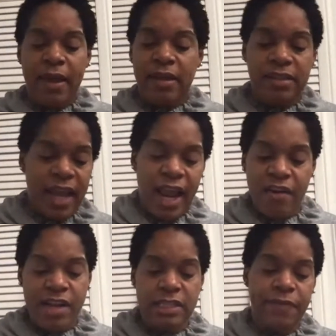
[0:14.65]
pickled
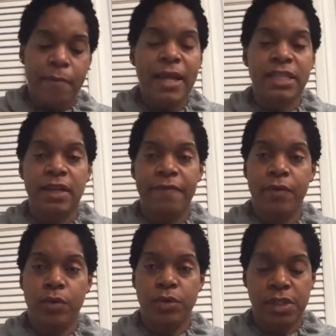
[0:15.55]
herrings,
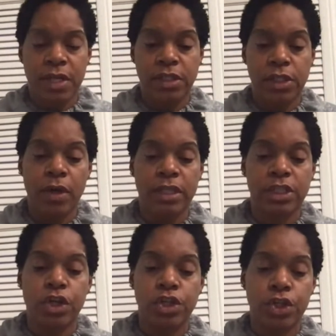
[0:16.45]
fermented foods. So
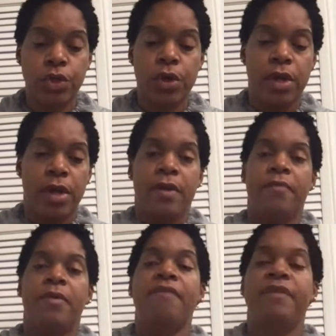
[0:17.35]
it's good to
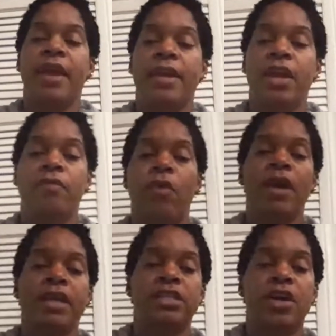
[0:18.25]
have an idea of
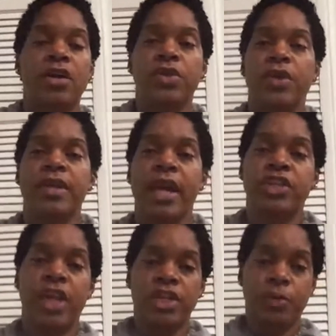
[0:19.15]
what these are so you can
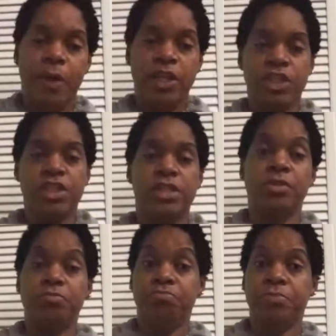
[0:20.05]
educate your patients
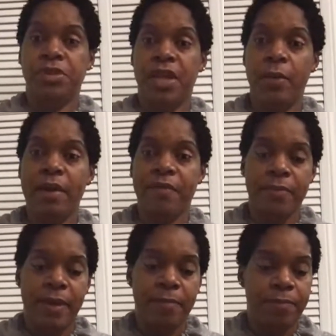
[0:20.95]
to stay away
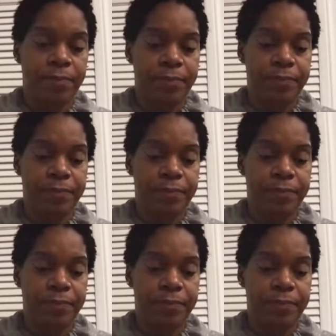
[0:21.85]
from them,